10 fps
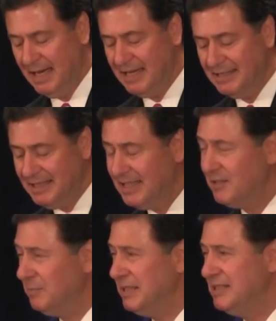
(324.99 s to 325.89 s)
And indeed,
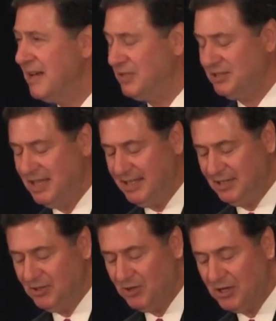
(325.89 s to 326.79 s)
it'll be
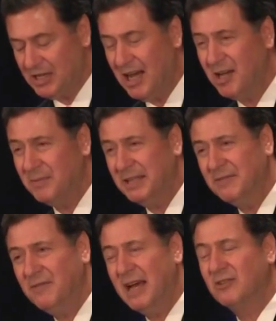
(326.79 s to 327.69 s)
devastating to our economy.
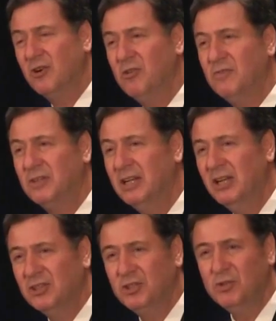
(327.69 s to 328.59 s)
In fact, over
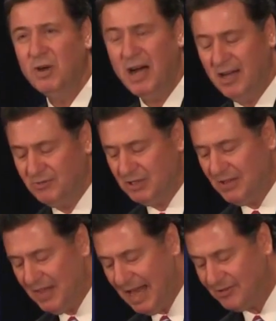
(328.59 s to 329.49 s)

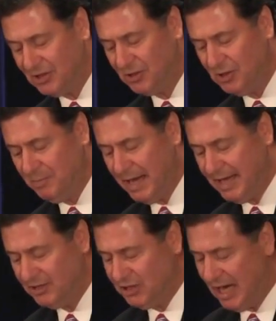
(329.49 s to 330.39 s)
200,000
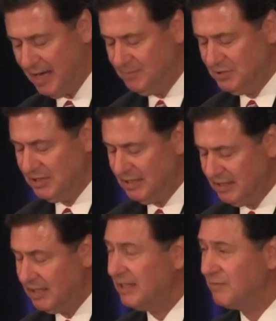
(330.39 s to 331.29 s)
good-paying jobs
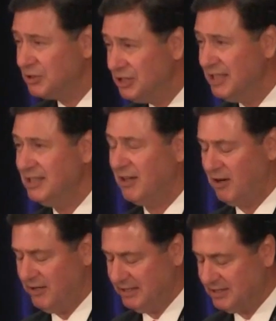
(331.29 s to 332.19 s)
in Virginia
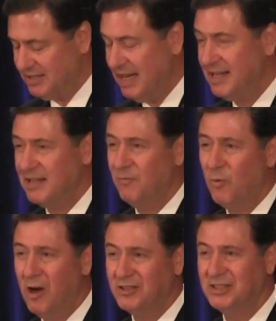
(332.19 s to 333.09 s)
are at stake if
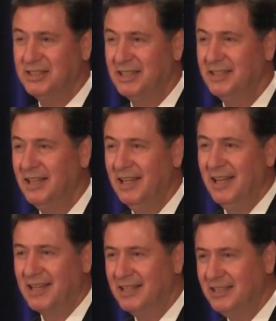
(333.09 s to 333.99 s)
Washington
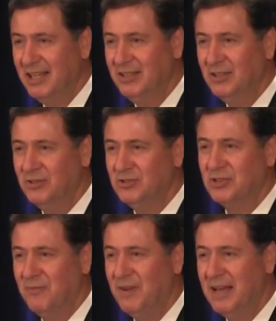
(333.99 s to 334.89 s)
continues
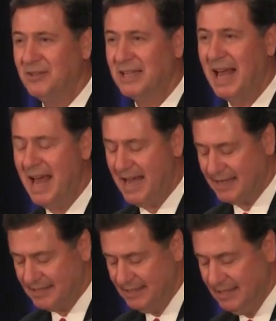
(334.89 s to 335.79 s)
to fail to
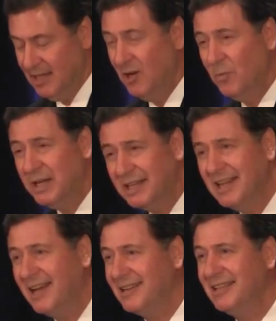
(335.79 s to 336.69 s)
act. We
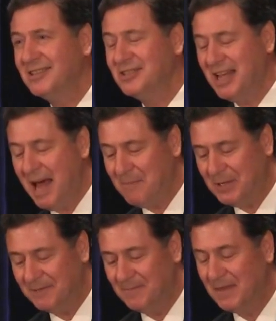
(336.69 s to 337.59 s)
cannot let this
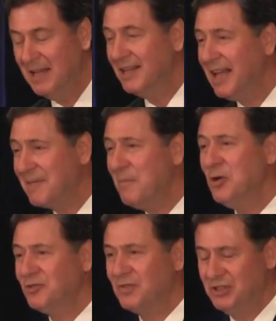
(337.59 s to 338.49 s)
happen. Like
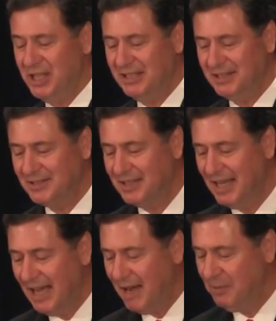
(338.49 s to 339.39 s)
most Virginians,
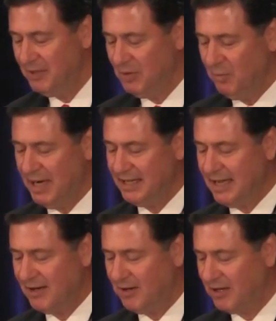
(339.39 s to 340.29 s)
I believe the way to
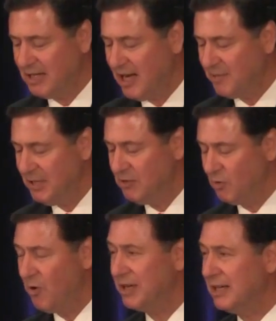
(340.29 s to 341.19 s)
get our economy
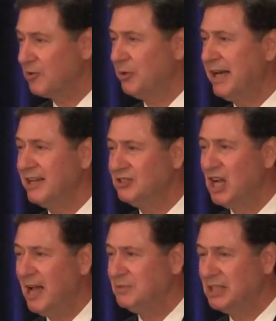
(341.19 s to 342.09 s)
growing and creating
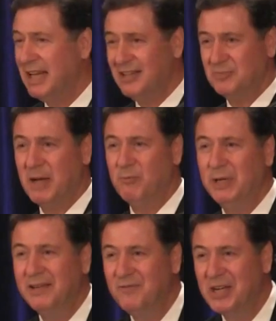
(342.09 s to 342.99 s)
jobs again is by
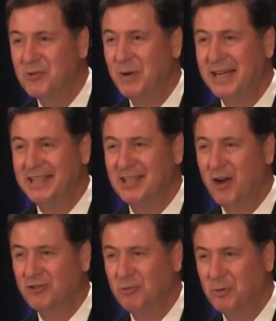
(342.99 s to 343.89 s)
reinvigorating the
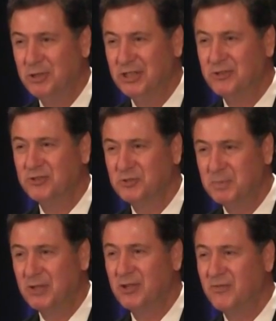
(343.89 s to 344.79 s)
entrepreneurial
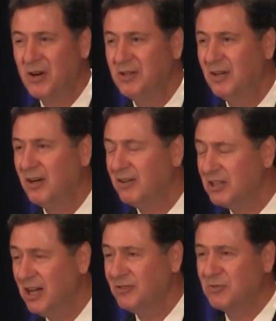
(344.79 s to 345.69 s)
spirit of our
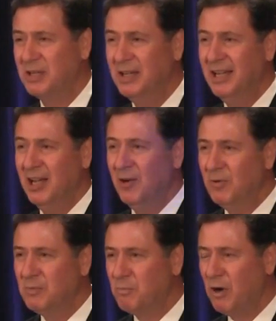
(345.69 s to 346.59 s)
country
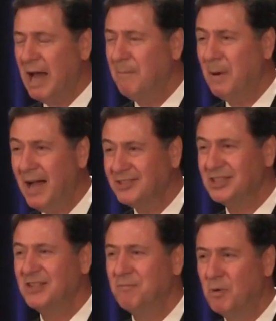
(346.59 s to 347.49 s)
with
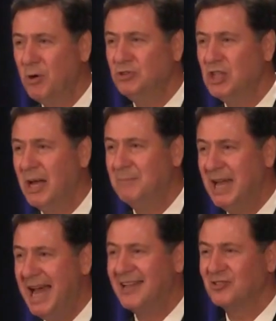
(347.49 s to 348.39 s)
positive pro-job
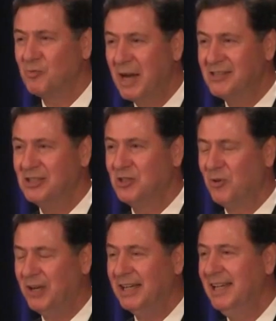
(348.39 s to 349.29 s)
tax,
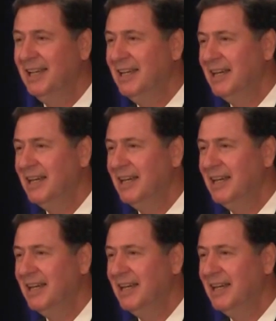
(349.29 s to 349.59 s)
regulatory,